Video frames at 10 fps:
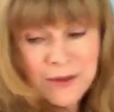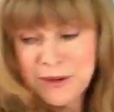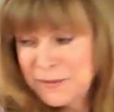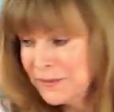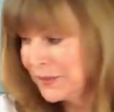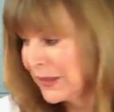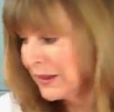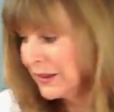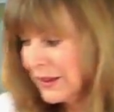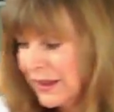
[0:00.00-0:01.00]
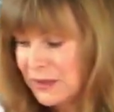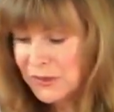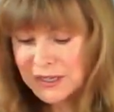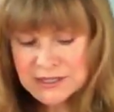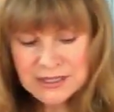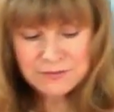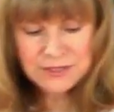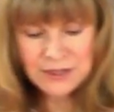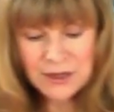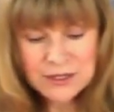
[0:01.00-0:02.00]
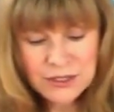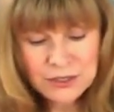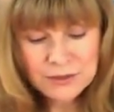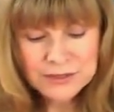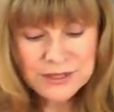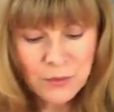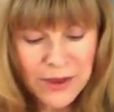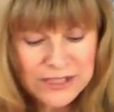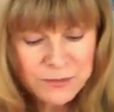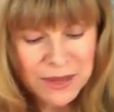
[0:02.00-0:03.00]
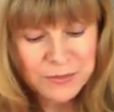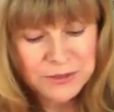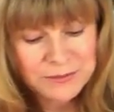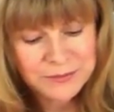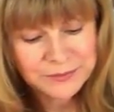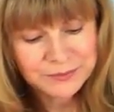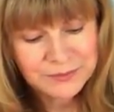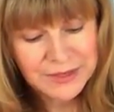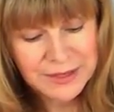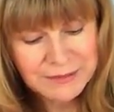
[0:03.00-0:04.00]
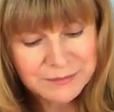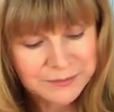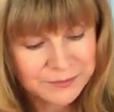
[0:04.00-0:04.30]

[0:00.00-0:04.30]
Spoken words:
flour. And we're going to sift it onto some wax paper. Okay?